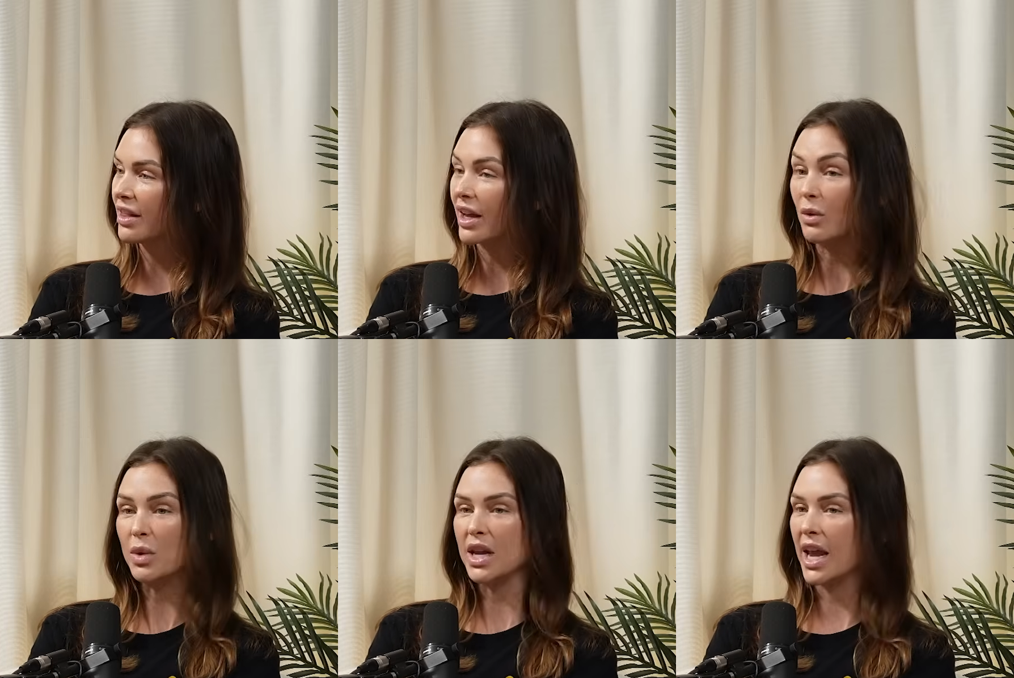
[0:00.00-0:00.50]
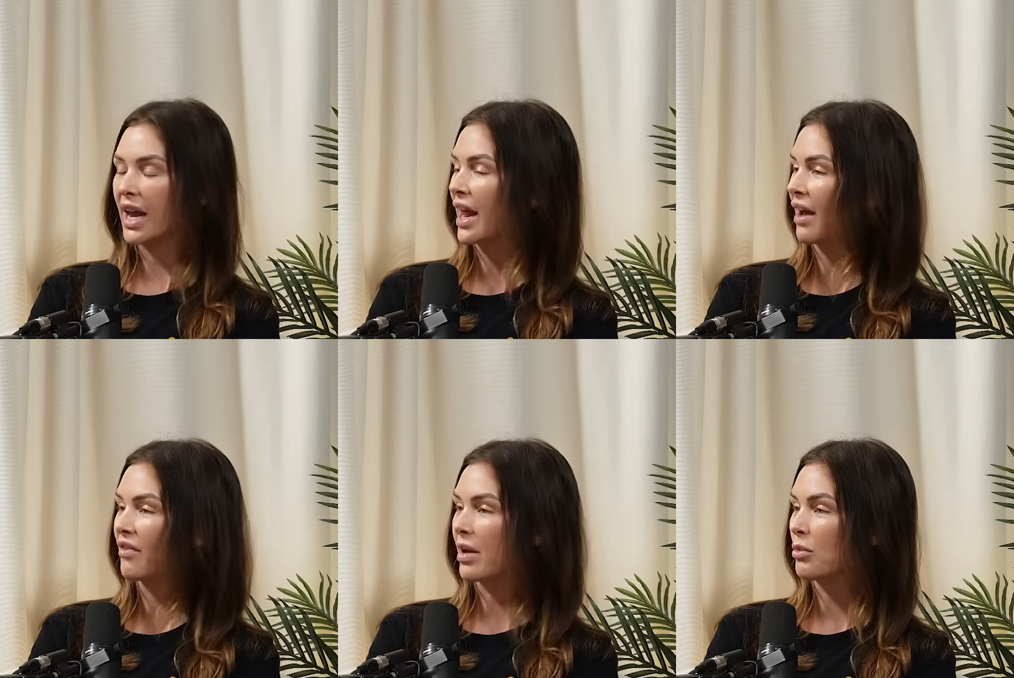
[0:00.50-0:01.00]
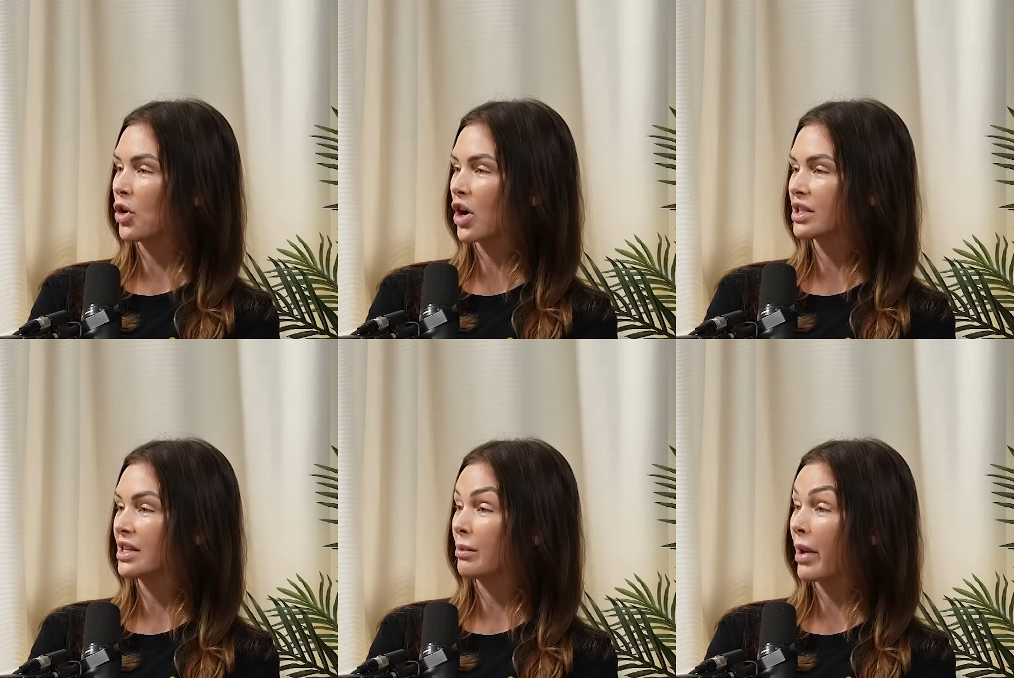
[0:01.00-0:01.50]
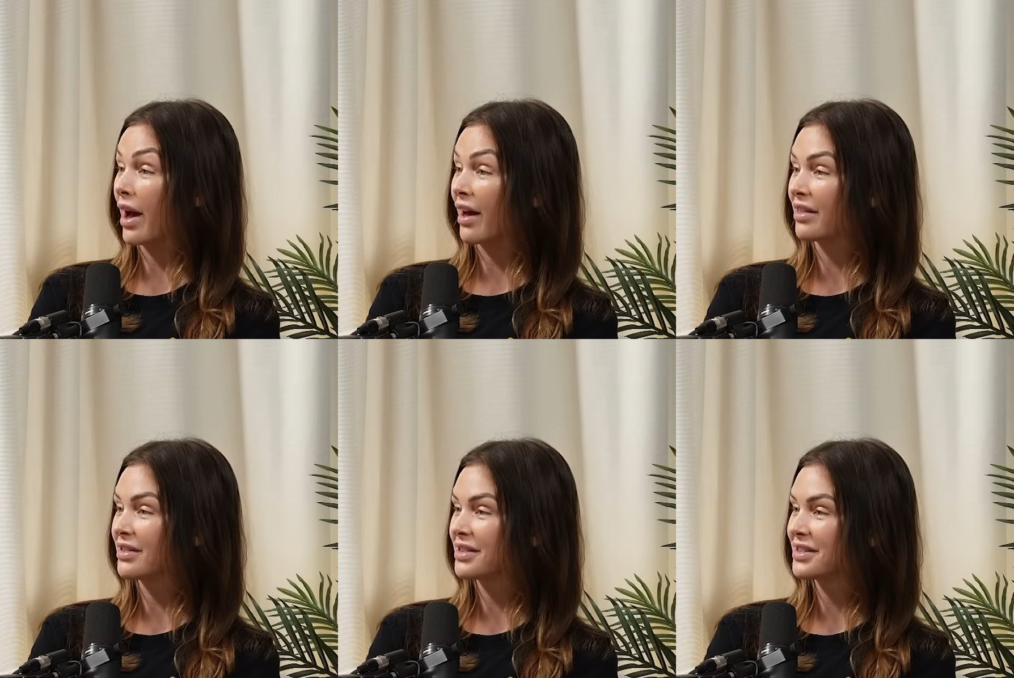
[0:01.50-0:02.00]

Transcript: like we can't have them crossing paths.